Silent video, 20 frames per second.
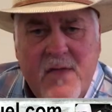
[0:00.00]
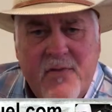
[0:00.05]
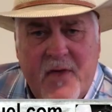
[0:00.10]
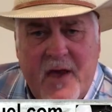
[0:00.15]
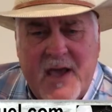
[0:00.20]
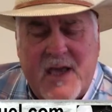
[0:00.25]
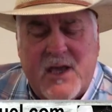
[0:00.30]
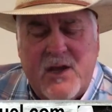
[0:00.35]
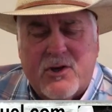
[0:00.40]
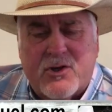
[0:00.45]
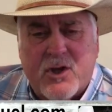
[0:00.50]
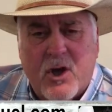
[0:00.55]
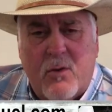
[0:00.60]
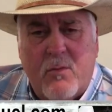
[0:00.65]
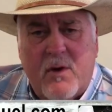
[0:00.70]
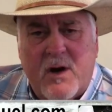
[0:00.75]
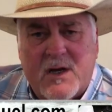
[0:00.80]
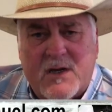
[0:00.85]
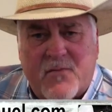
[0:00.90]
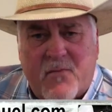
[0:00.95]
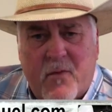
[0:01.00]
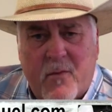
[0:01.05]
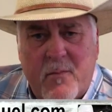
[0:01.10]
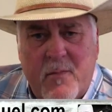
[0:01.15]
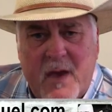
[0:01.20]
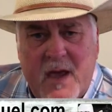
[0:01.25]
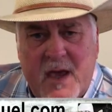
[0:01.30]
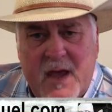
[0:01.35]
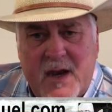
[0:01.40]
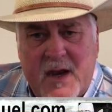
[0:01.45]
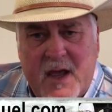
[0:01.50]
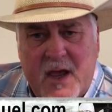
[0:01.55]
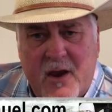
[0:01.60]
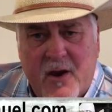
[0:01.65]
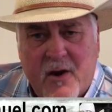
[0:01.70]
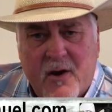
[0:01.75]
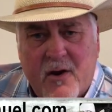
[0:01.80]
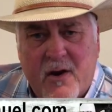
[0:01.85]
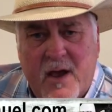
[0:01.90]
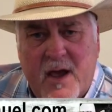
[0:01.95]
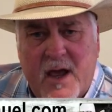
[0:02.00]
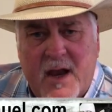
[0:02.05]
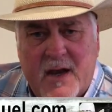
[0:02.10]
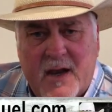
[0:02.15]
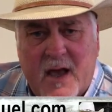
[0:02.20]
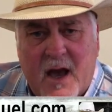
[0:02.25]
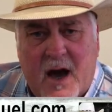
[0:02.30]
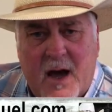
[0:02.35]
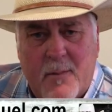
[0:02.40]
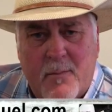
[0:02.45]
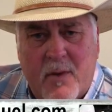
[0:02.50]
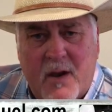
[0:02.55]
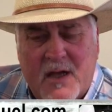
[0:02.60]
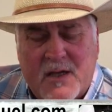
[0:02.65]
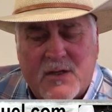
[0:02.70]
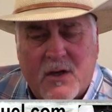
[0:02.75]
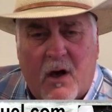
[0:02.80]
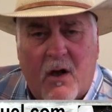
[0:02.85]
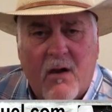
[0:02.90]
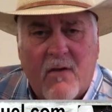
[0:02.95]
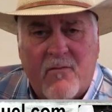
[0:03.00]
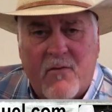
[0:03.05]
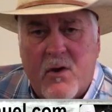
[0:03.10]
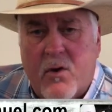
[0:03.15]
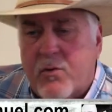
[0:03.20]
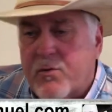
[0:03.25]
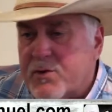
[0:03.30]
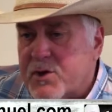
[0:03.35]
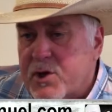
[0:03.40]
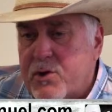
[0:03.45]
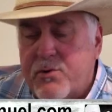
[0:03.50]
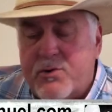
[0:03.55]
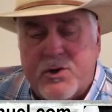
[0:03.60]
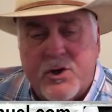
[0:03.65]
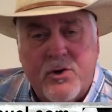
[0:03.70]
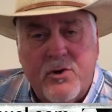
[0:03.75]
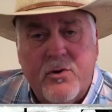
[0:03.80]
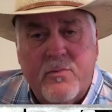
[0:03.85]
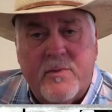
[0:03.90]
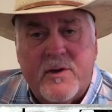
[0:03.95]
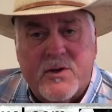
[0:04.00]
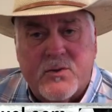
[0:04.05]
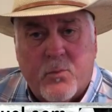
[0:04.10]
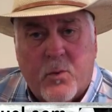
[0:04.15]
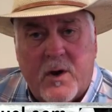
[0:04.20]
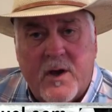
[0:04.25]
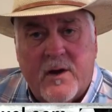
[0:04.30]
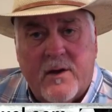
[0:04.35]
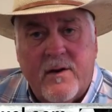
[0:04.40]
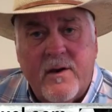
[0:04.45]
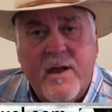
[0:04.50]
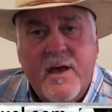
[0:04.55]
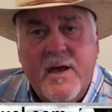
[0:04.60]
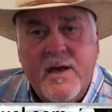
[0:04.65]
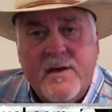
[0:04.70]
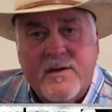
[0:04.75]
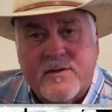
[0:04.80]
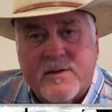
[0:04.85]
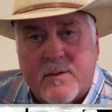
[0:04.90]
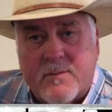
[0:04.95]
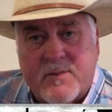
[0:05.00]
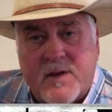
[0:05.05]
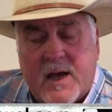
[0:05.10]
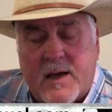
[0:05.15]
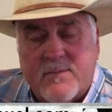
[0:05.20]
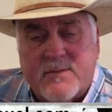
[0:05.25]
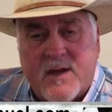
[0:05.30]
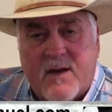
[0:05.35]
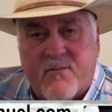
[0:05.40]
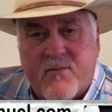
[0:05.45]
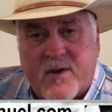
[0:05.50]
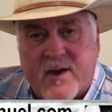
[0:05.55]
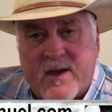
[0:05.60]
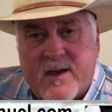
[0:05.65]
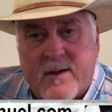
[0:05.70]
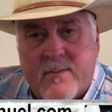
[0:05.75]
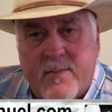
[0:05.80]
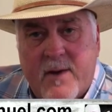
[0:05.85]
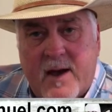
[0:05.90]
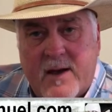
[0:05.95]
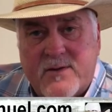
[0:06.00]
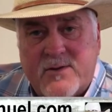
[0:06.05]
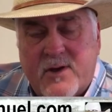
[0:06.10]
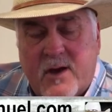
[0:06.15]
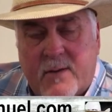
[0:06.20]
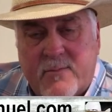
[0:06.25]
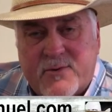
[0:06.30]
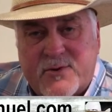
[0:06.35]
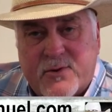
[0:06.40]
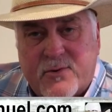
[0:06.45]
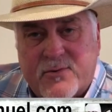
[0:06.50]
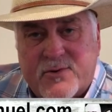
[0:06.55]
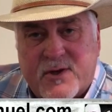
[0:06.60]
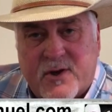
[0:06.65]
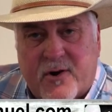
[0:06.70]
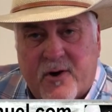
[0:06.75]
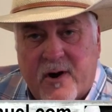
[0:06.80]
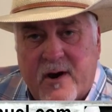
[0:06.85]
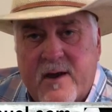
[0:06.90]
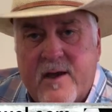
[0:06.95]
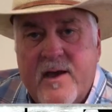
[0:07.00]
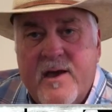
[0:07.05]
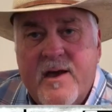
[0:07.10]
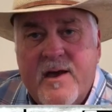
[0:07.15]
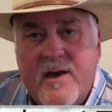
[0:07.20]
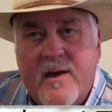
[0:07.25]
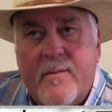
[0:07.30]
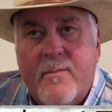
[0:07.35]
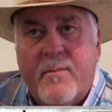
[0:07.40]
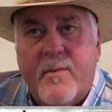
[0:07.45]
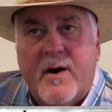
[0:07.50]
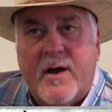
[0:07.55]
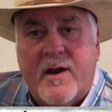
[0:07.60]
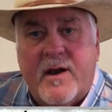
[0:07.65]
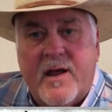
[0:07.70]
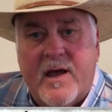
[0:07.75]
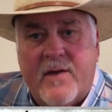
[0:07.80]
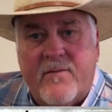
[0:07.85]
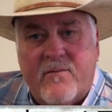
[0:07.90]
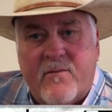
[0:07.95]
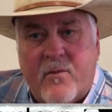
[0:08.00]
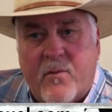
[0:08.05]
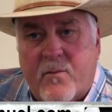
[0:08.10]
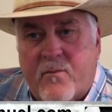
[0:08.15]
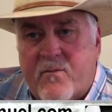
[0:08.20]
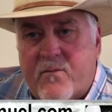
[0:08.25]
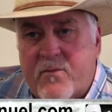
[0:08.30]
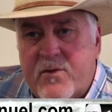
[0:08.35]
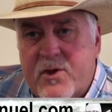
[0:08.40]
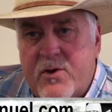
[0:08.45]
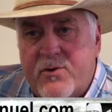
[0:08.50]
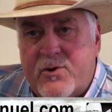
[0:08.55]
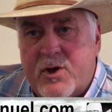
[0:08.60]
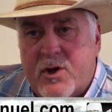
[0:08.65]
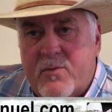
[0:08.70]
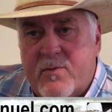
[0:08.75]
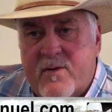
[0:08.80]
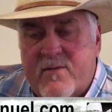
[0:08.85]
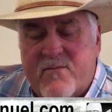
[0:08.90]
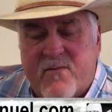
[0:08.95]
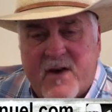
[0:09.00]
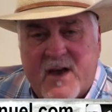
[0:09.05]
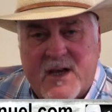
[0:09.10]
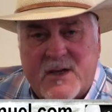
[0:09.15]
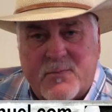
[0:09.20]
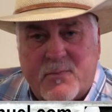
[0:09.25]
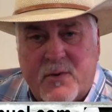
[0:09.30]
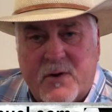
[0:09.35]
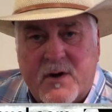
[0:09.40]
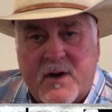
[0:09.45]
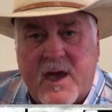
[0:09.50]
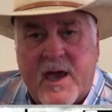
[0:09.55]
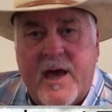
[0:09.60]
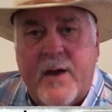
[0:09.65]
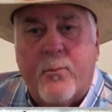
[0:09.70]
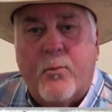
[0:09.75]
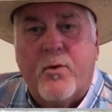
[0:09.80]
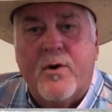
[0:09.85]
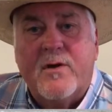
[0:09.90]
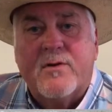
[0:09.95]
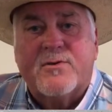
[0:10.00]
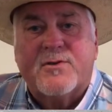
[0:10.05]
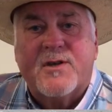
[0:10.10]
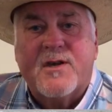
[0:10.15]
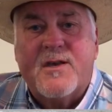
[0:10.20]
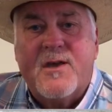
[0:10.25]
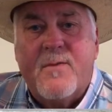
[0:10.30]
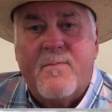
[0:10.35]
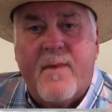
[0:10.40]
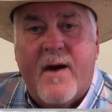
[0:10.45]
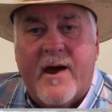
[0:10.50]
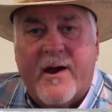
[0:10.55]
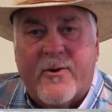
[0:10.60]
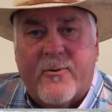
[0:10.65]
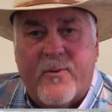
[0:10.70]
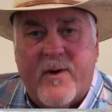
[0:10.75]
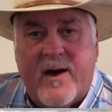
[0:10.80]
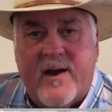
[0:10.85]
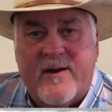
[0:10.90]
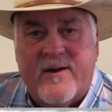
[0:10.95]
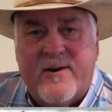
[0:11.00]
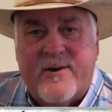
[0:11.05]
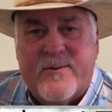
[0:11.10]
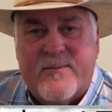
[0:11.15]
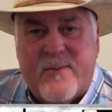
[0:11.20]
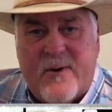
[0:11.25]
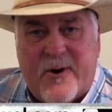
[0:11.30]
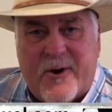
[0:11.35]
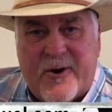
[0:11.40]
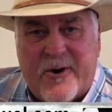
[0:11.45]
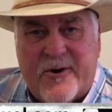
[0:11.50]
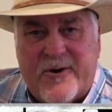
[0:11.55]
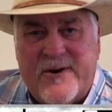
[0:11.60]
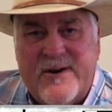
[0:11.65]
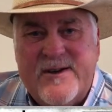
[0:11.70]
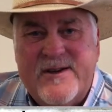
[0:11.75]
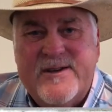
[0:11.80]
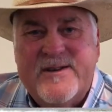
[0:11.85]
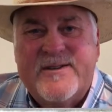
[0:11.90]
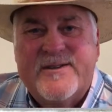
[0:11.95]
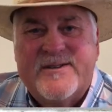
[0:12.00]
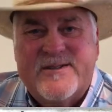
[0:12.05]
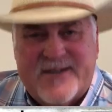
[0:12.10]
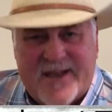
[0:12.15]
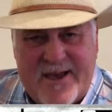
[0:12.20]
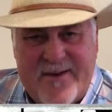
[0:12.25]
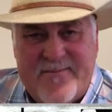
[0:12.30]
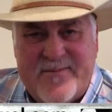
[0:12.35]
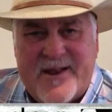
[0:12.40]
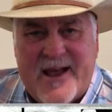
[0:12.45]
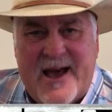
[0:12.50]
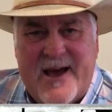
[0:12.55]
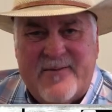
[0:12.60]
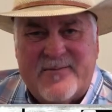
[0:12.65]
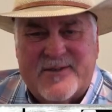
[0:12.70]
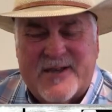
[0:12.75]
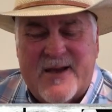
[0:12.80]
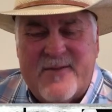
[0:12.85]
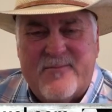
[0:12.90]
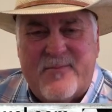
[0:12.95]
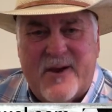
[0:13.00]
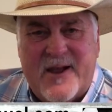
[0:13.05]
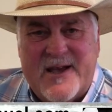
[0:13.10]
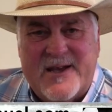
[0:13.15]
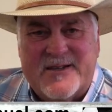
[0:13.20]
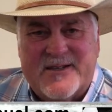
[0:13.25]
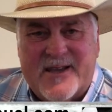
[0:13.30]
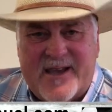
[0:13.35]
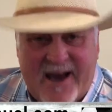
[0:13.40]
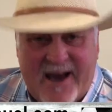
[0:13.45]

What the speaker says: Thank you so much for being here, and God bless all of you on YouTube as well. Sometimes I forget about you. I'm so sorry. But in YouTube and Facebook, and we'll see you back around here tomorrow, same time, same place.